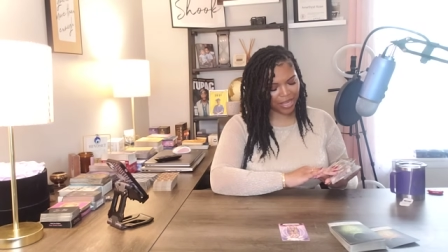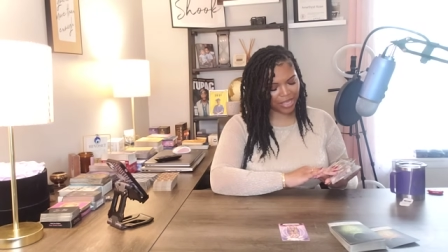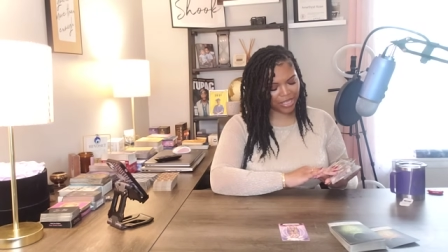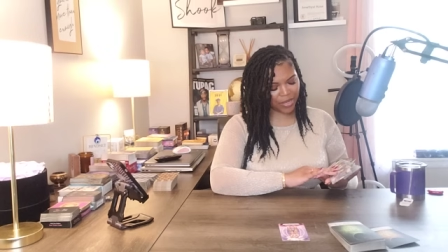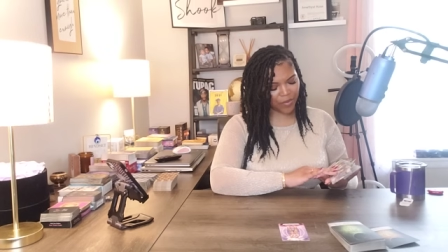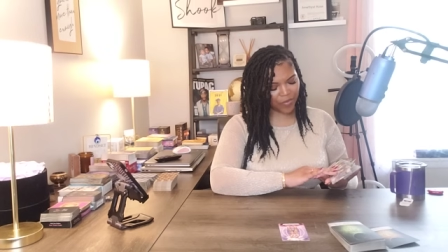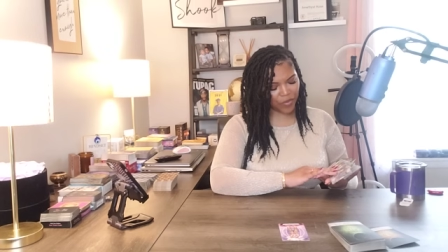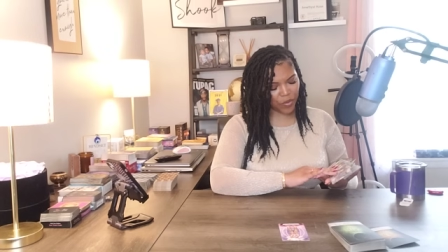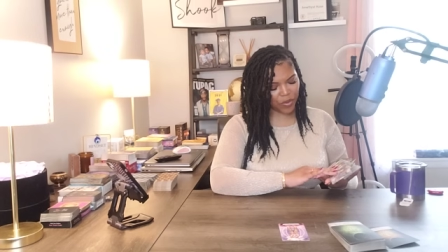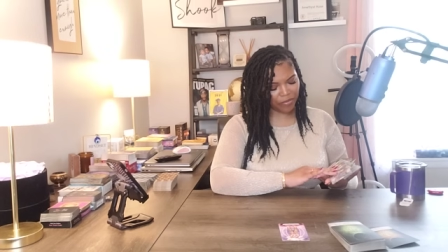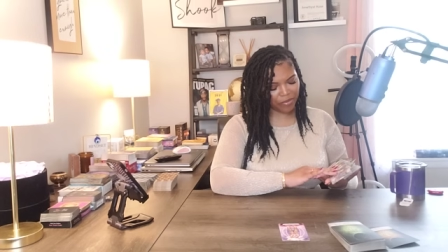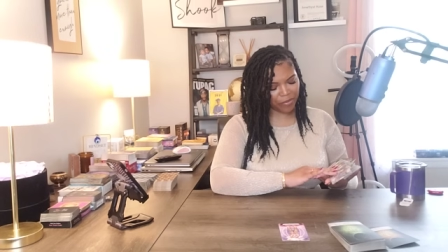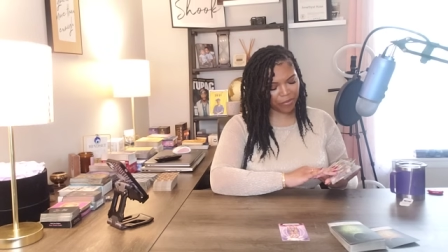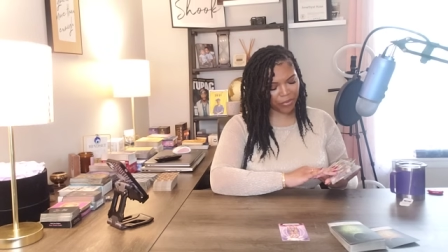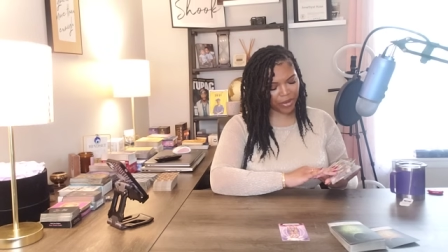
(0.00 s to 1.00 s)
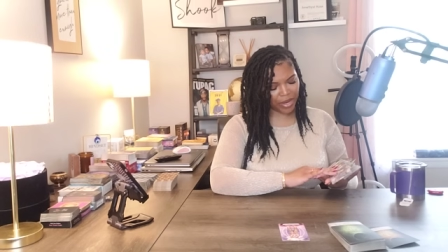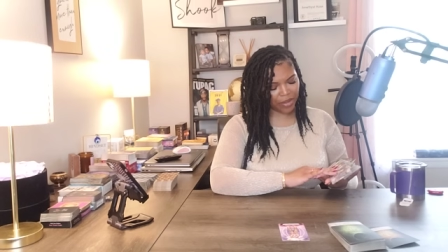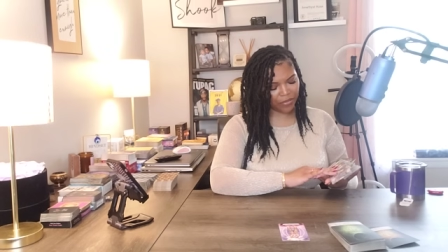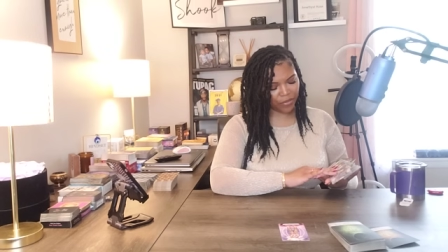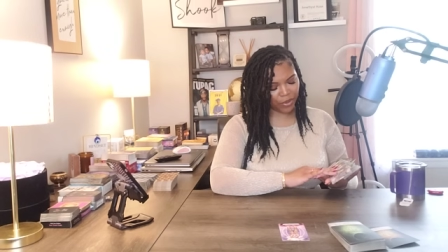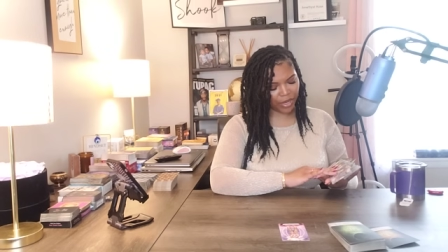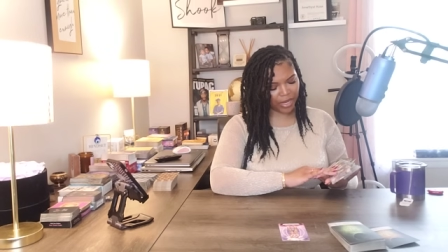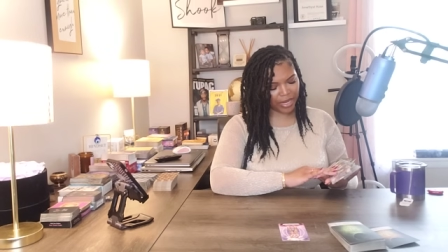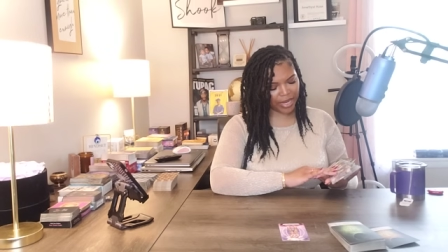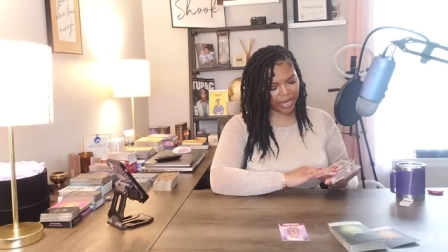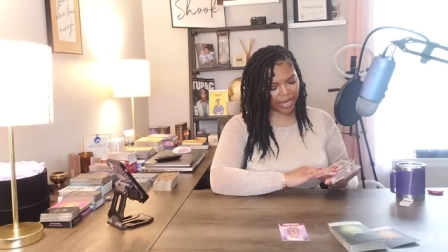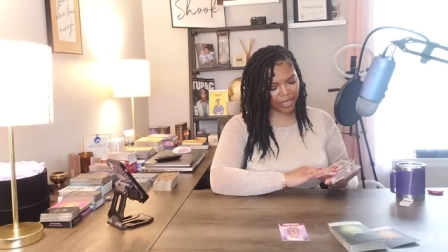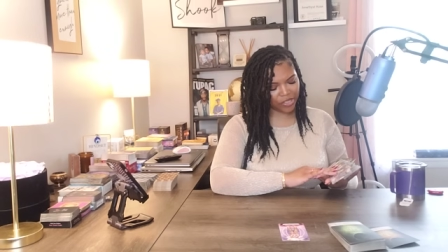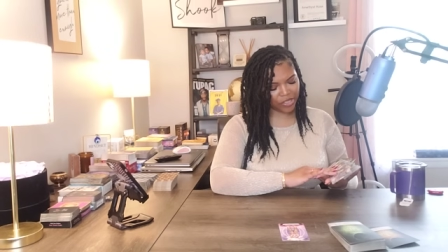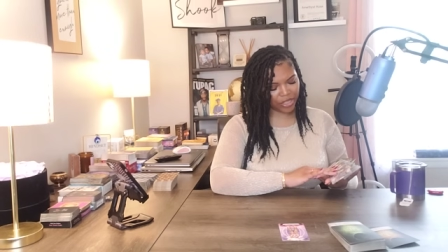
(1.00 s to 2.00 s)
Some of you have been praying for a
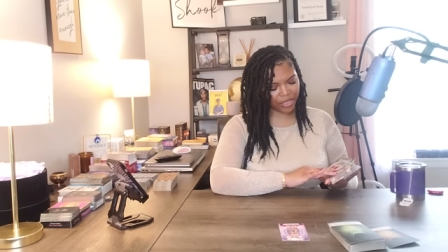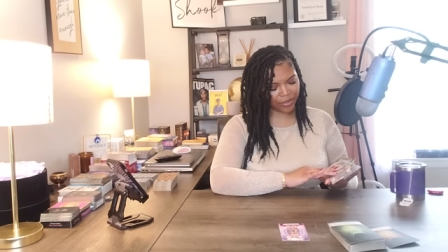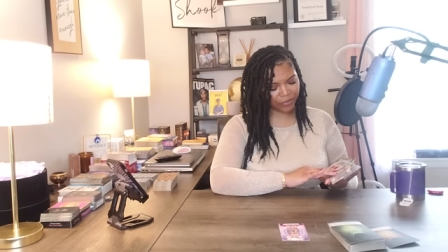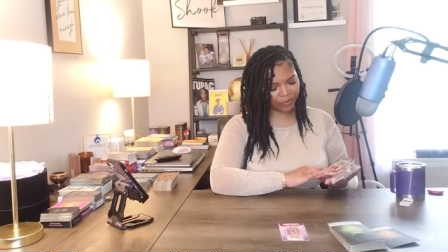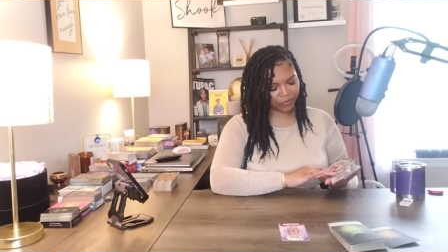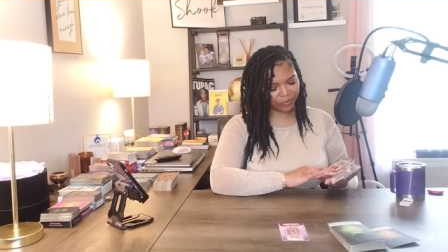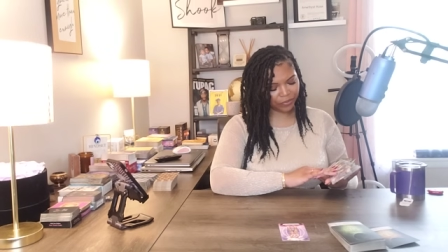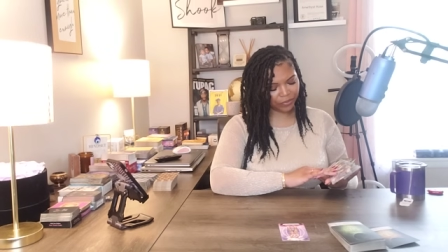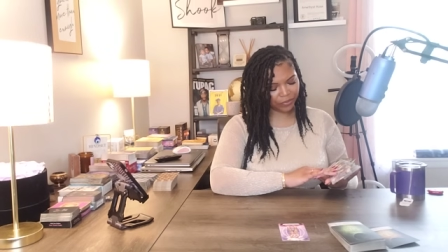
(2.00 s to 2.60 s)
connection.